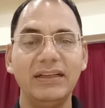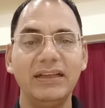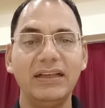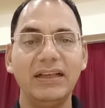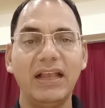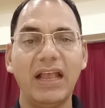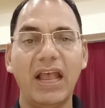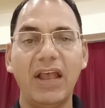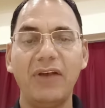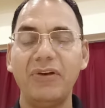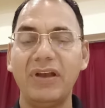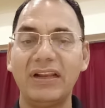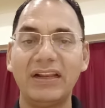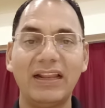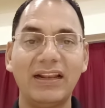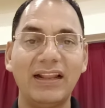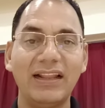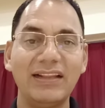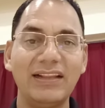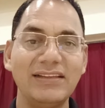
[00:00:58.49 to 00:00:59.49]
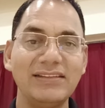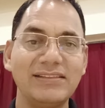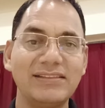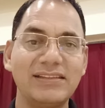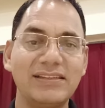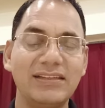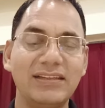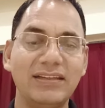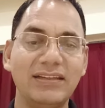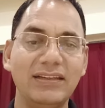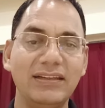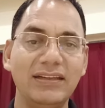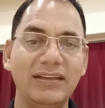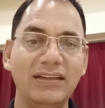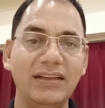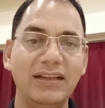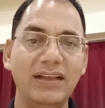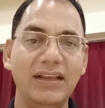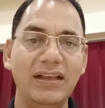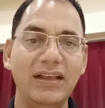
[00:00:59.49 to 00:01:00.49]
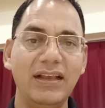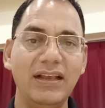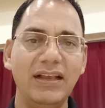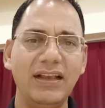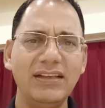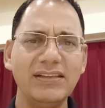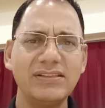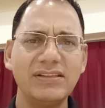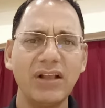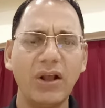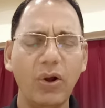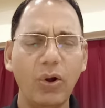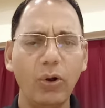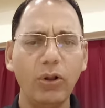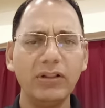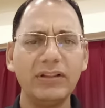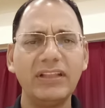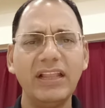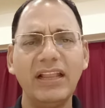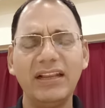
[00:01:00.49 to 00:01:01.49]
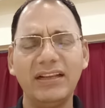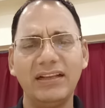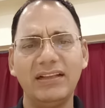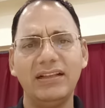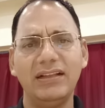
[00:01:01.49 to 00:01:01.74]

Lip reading: have analyzed his all thing